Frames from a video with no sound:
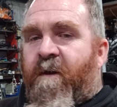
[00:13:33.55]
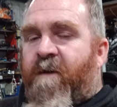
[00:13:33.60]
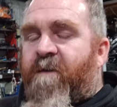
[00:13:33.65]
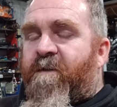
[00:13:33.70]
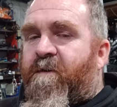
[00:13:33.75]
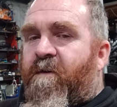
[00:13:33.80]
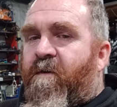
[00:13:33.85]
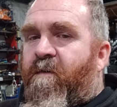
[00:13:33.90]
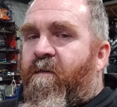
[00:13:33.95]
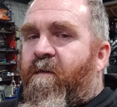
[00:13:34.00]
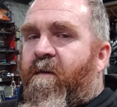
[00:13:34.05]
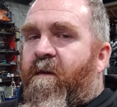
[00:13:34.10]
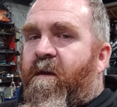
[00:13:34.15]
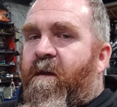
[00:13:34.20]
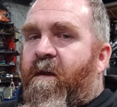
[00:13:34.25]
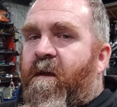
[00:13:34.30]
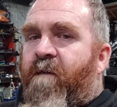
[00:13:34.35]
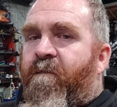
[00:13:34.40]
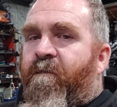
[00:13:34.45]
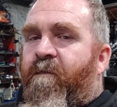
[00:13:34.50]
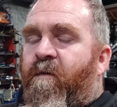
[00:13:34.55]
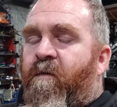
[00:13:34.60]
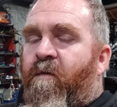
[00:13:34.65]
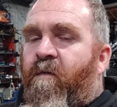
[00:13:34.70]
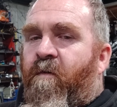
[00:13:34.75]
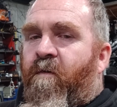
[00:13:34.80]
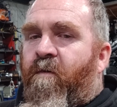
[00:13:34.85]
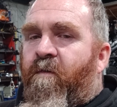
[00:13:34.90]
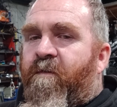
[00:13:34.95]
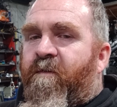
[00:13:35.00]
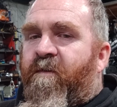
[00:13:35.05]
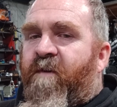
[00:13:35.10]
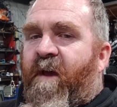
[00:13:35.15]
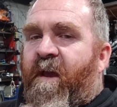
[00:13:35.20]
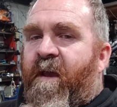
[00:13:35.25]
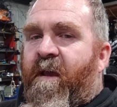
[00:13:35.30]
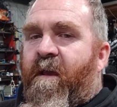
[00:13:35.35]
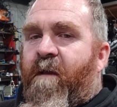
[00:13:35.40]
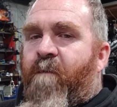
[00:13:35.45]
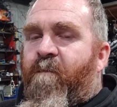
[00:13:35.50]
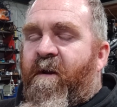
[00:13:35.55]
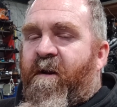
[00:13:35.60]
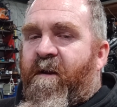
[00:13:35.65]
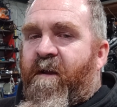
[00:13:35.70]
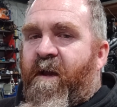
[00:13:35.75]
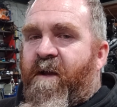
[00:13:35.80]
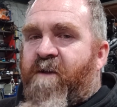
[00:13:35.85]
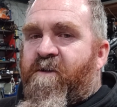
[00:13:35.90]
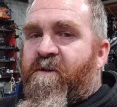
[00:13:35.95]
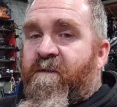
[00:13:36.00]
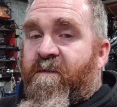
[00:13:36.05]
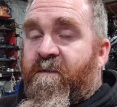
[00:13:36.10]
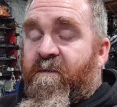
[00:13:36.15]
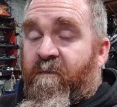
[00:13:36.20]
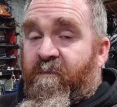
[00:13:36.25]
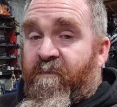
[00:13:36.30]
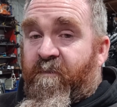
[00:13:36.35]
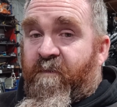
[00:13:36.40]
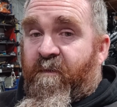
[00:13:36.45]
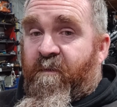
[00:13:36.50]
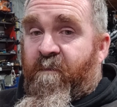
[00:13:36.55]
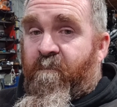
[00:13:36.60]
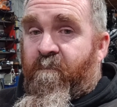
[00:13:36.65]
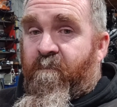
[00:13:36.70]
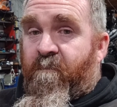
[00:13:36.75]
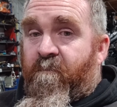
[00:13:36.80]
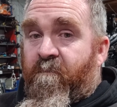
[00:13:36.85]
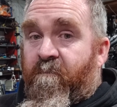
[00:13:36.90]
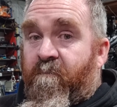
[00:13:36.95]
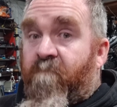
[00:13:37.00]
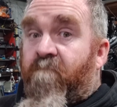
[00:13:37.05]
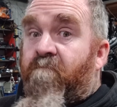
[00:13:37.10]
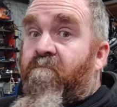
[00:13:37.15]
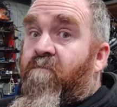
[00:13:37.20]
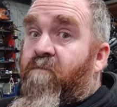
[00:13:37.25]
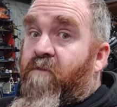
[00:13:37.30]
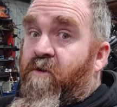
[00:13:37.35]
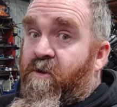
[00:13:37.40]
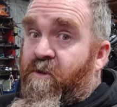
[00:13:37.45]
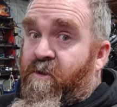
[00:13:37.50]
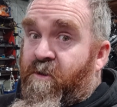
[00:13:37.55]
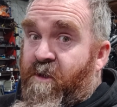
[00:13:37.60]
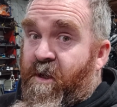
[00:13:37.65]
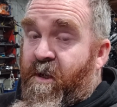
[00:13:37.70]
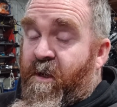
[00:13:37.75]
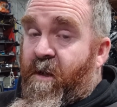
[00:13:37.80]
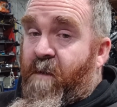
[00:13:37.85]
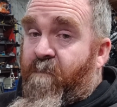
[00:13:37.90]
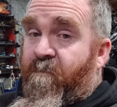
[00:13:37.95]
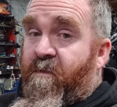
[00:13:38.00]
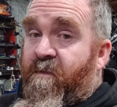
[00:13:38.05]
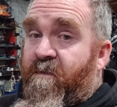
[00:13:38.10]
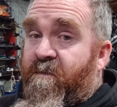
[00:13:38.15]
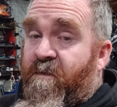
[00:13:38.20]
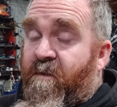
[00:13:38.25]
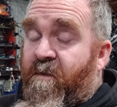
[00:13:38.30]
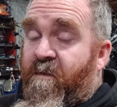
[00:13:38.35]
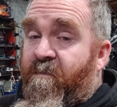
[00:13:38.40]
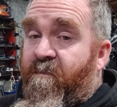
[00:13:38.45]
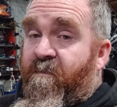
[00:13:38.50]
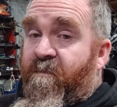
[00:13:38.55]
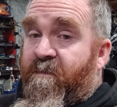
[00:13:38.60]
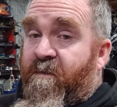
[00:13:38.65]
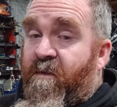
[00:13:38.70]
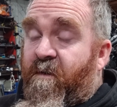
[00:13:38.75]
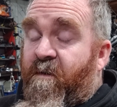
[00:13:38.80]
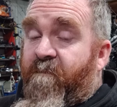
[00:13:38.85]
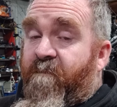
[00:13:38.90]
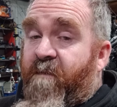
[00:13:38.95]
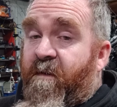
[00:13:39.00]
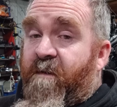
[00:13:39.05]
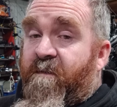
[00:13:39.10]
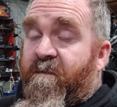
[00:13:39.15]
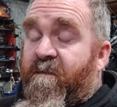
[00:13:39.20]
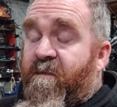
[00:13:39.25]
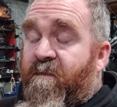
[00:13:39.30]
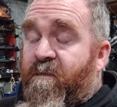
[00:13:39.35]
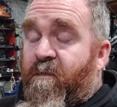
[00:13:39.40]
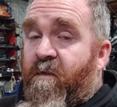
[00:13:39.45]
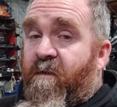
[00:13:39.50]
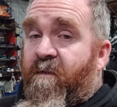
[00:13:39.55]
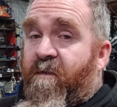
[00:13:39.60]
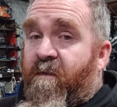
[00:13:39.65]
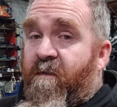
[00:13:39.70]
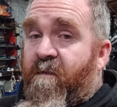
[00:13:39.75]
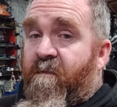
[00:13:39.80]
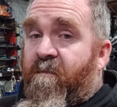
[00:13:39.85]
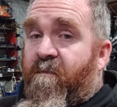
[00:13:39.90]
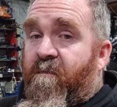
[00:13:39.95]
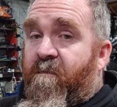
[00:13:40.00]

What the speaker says: So if you're taking medications long term, check up the side effects. It's worth it.